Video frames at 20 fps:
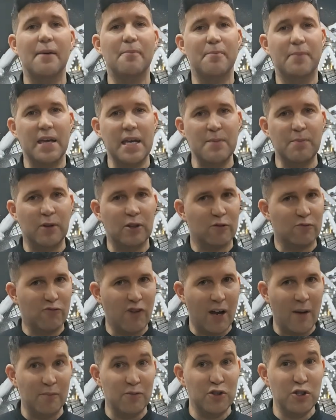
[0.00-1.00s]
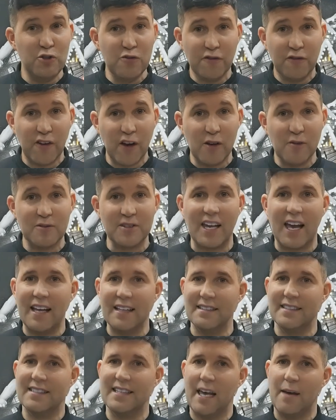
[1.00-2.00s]
and people unwrap new phones
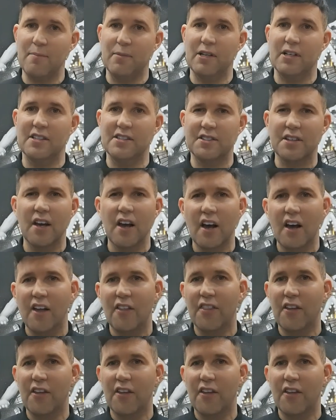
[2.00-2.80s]
and tablets,